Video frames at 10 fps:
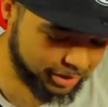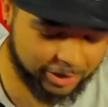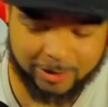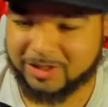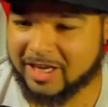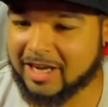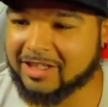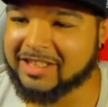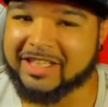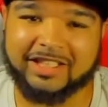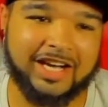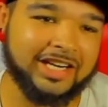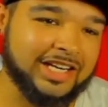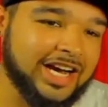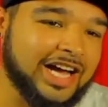Cosign or decline,
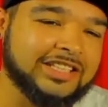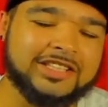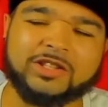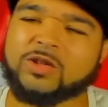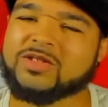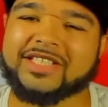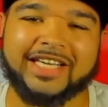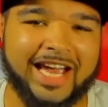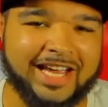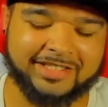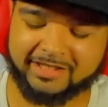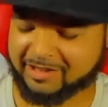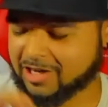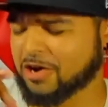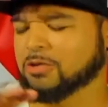Akala. Who's the gangster?
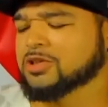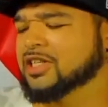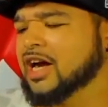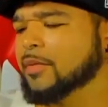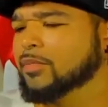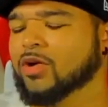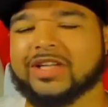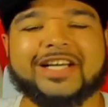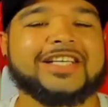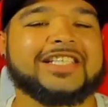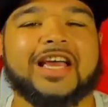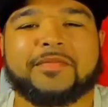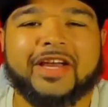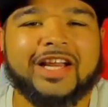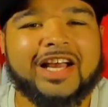Cosign, bro. Like I said,
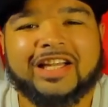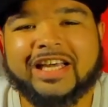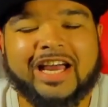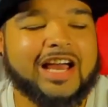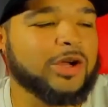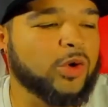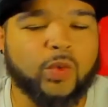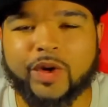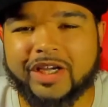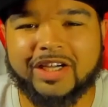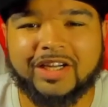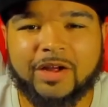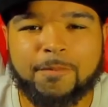man, like I agree